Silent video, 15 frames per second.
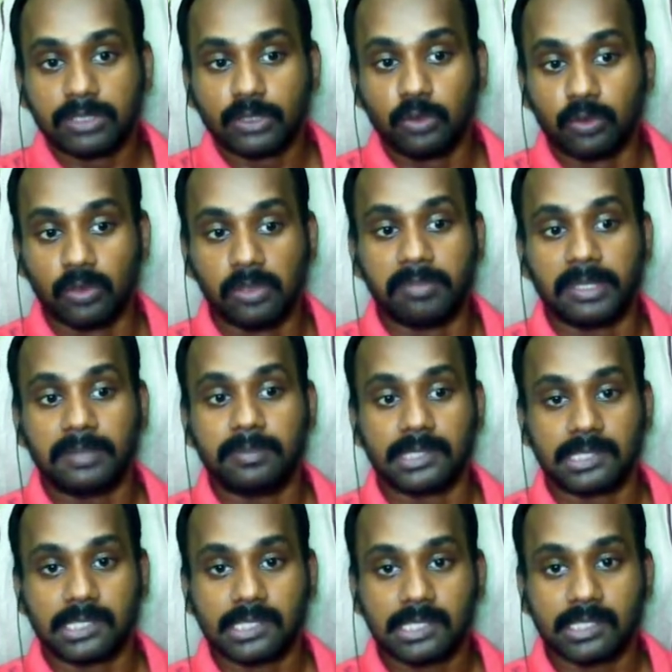with Google My
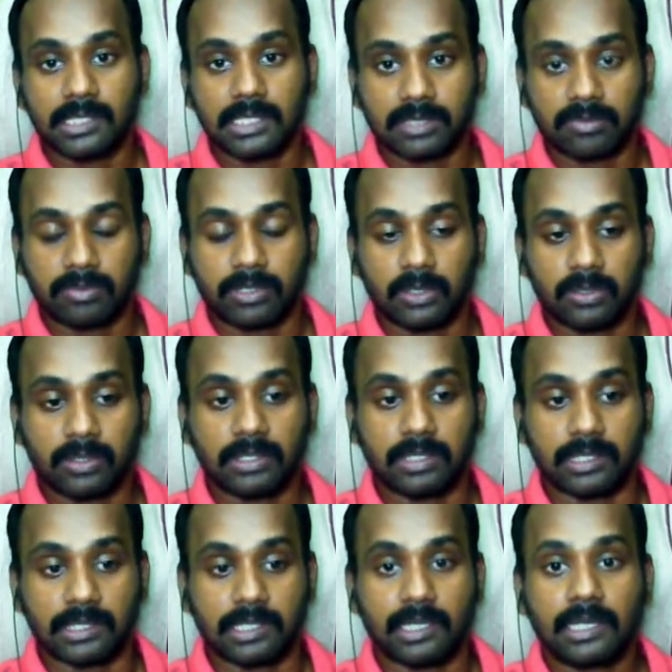Business in this video in
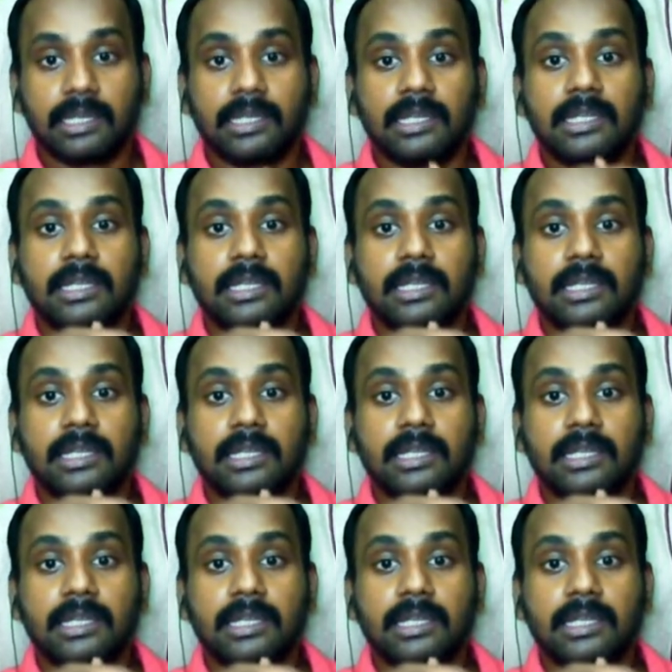detail.